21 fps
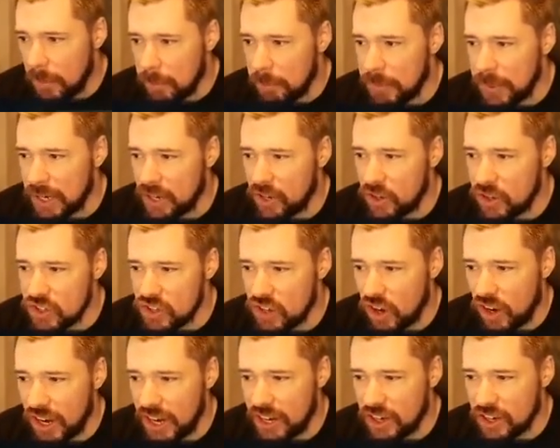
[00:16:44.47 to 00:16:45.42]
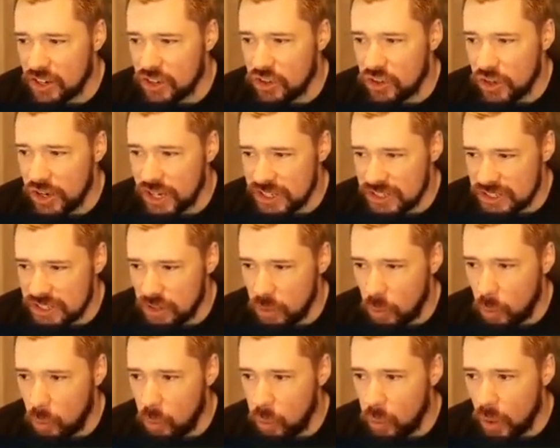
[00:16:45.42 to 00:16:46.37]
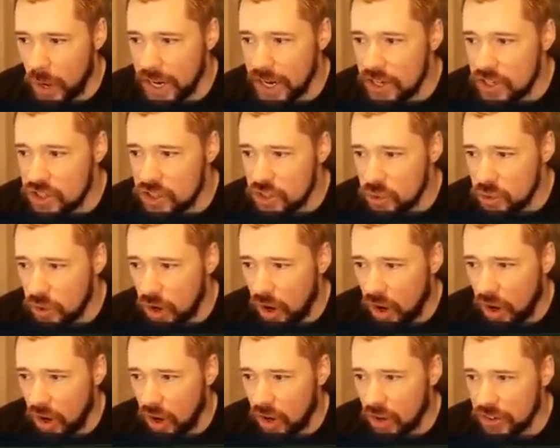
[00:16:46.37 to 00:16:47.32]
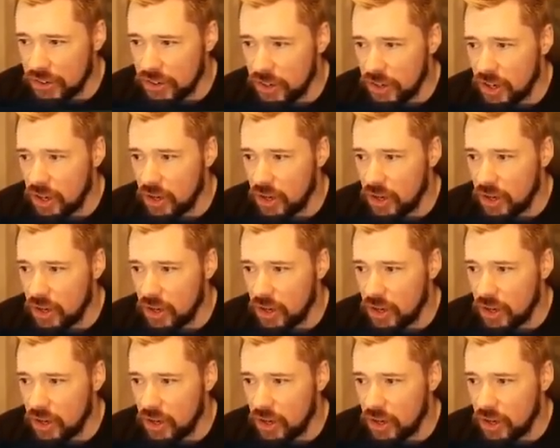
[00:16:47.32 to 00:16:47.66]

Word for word: because I aggressed way too hard